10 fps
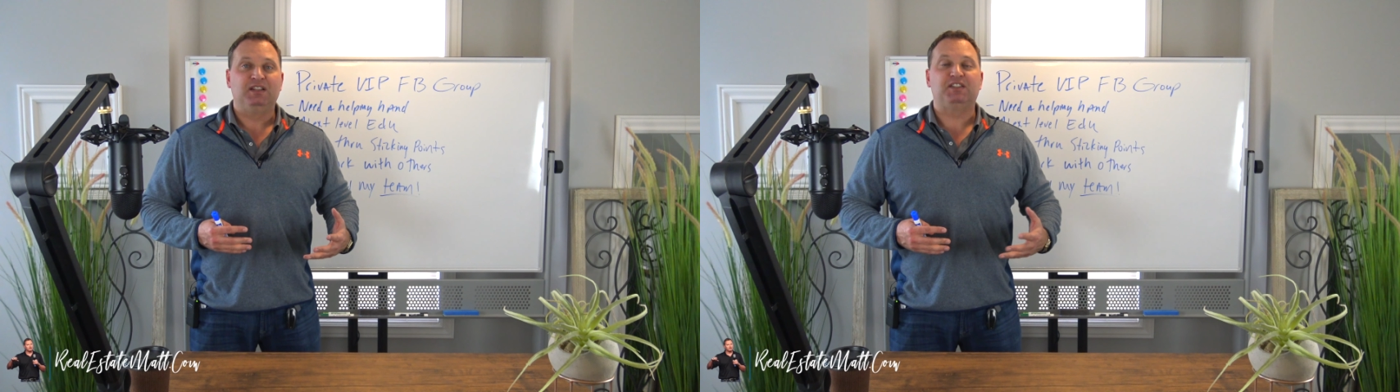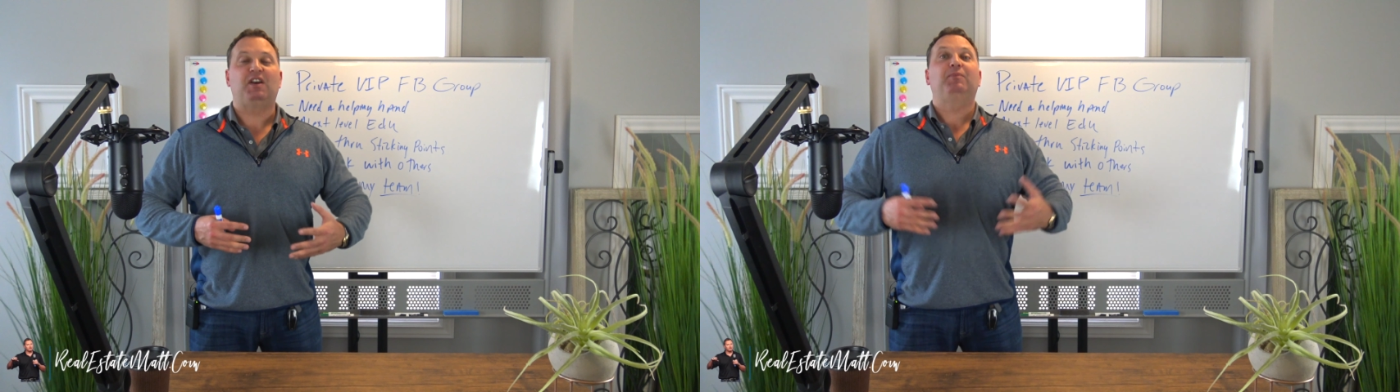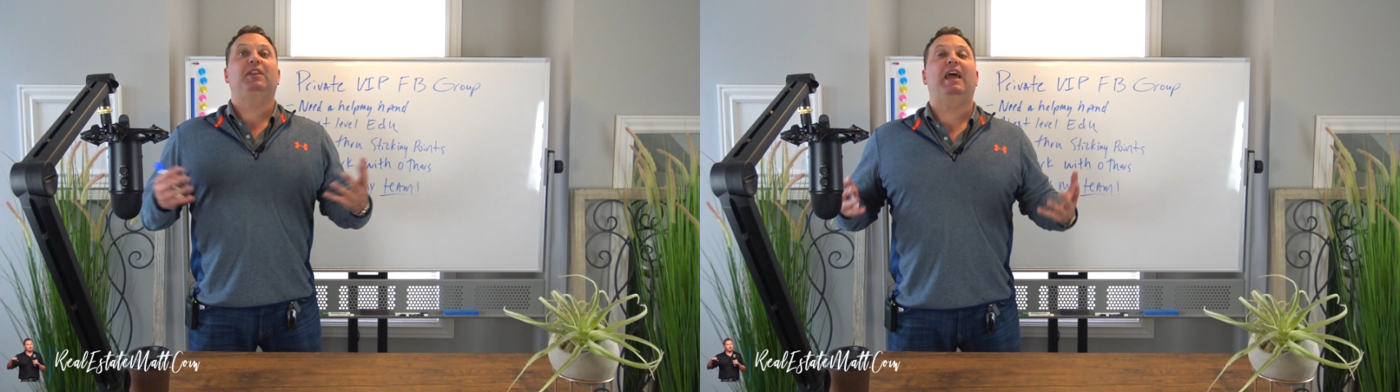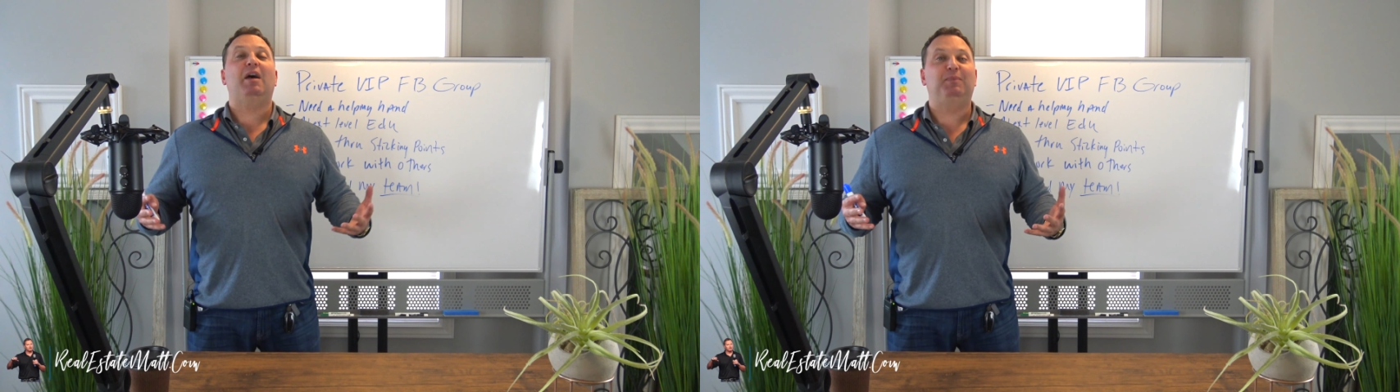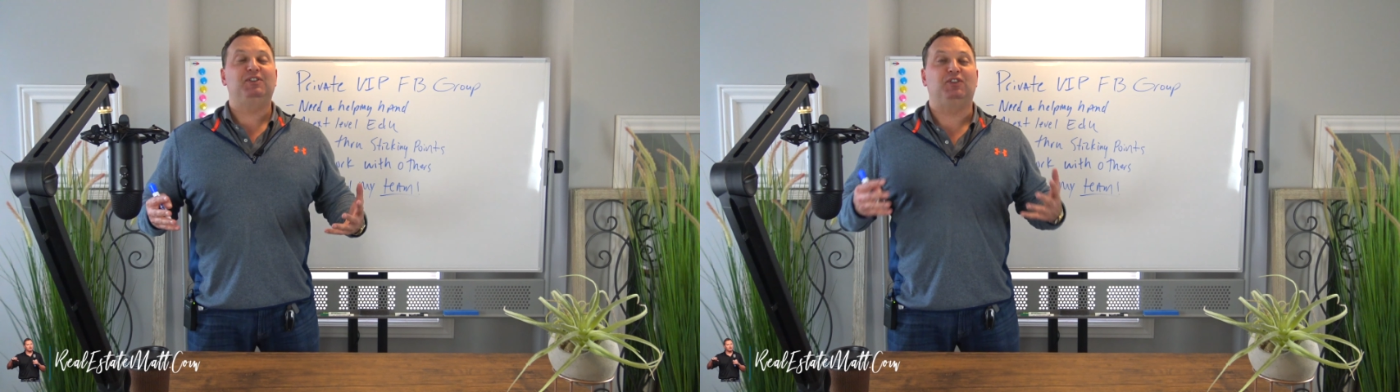something
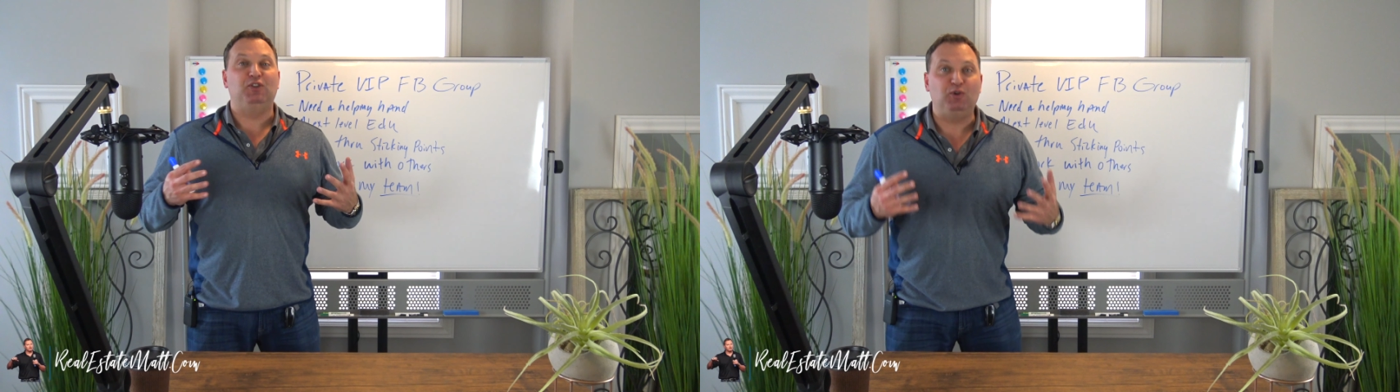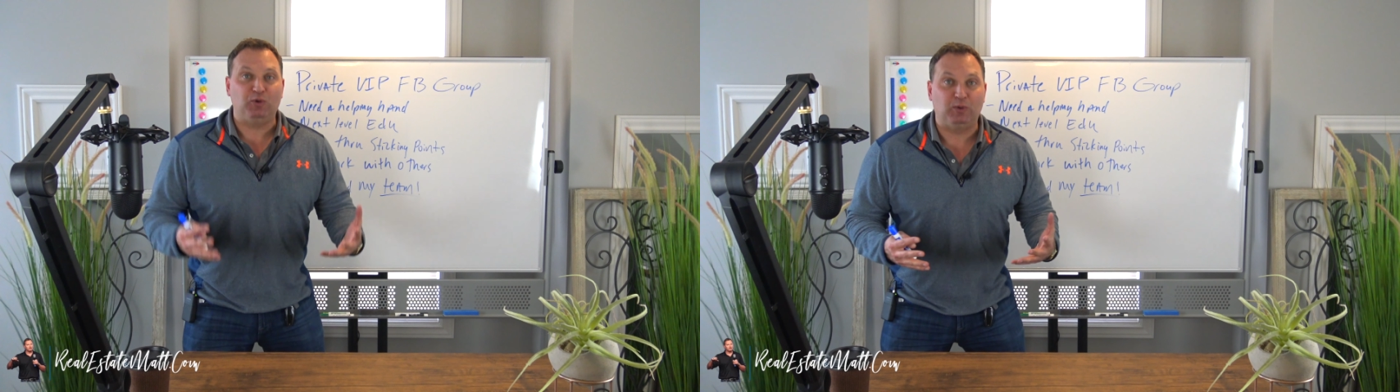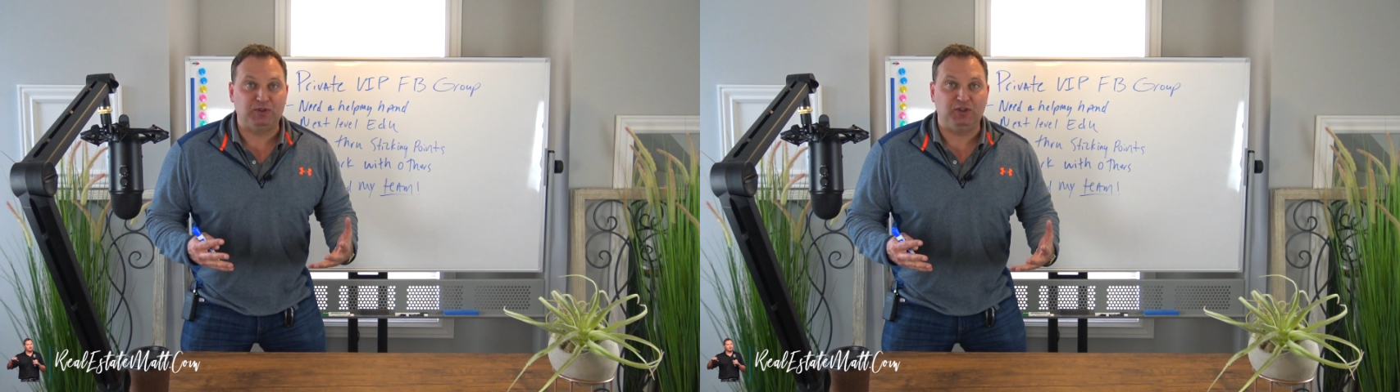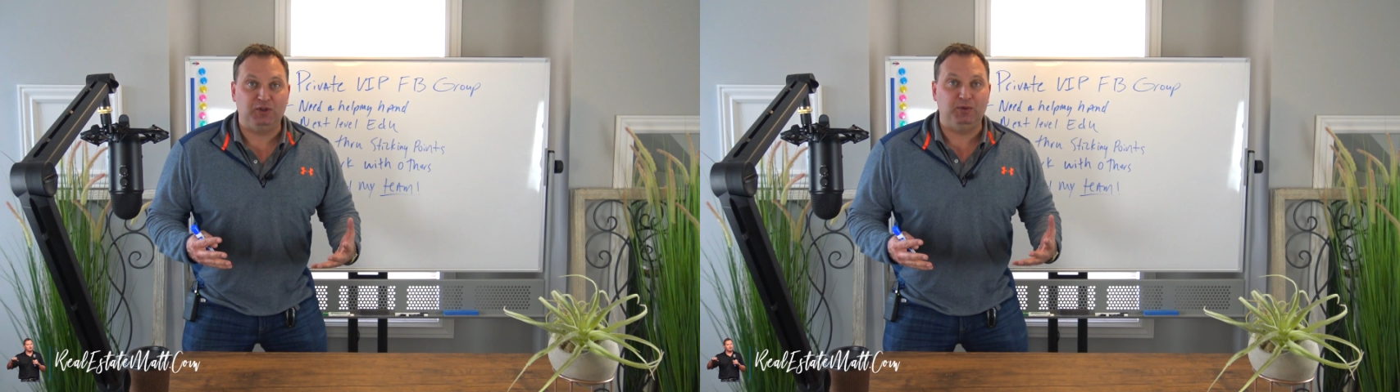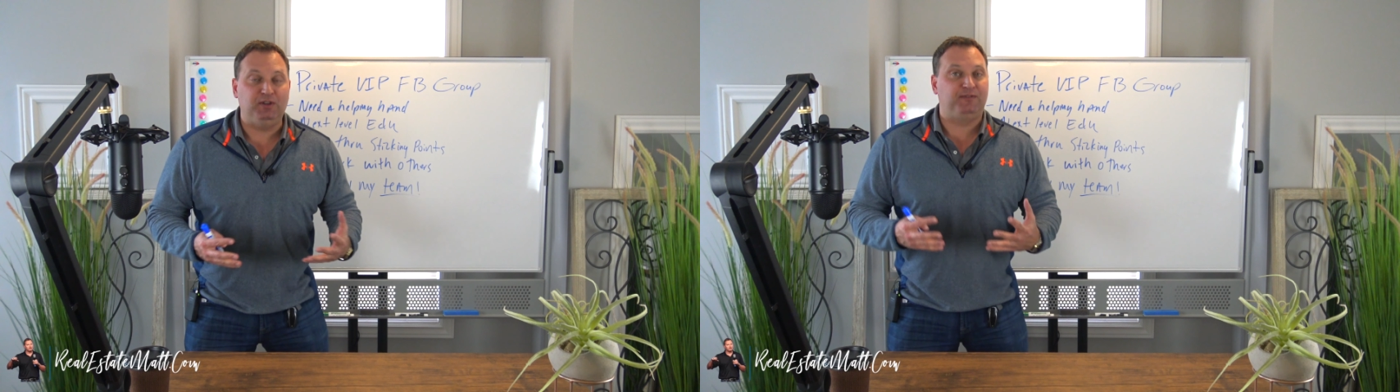happens and you don't know what to
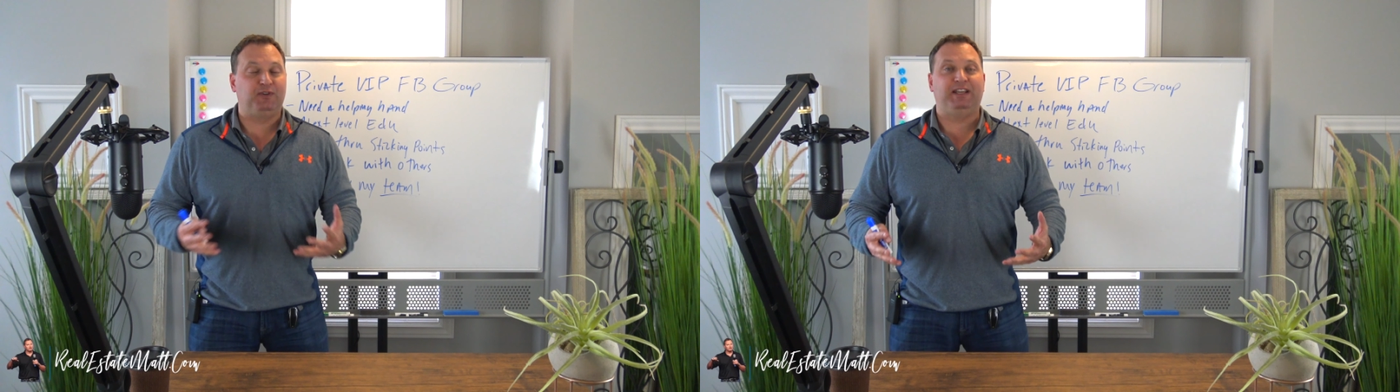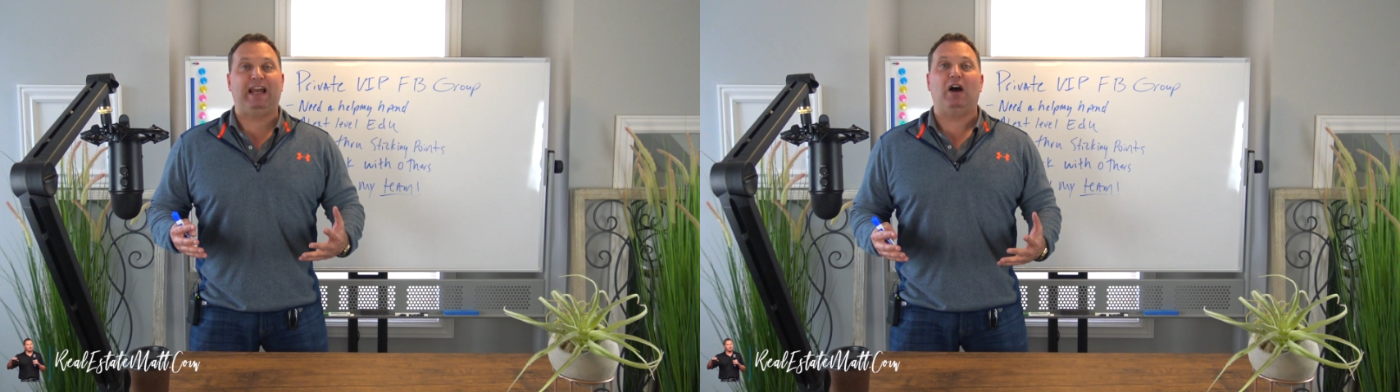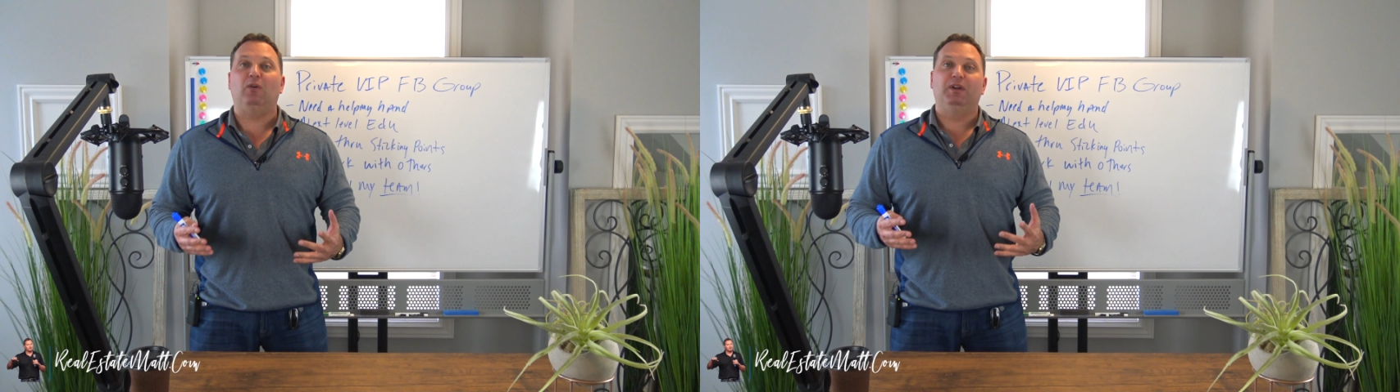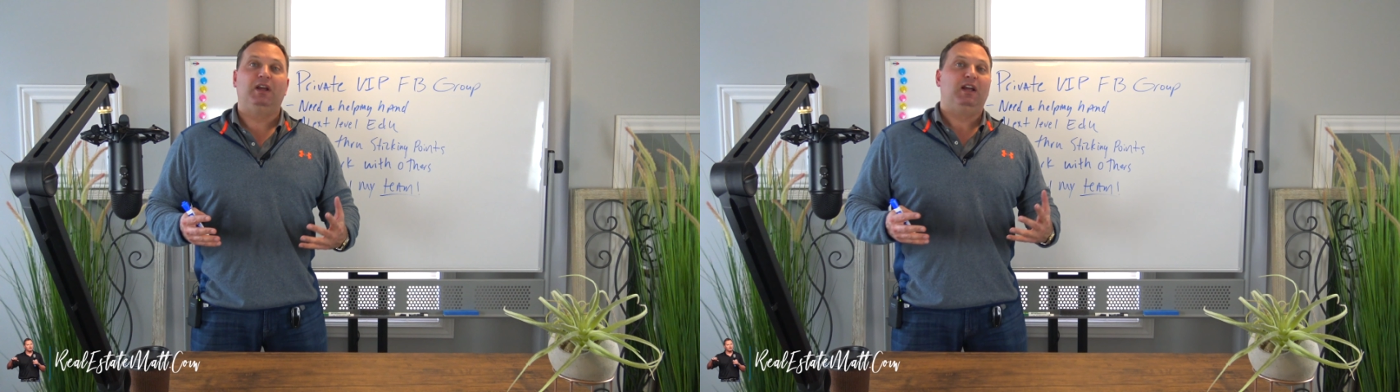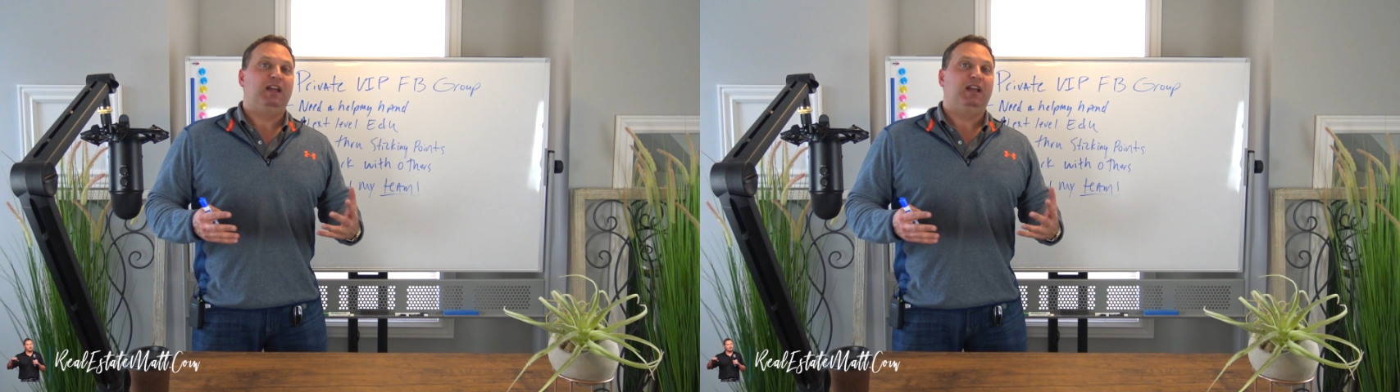do and you freak out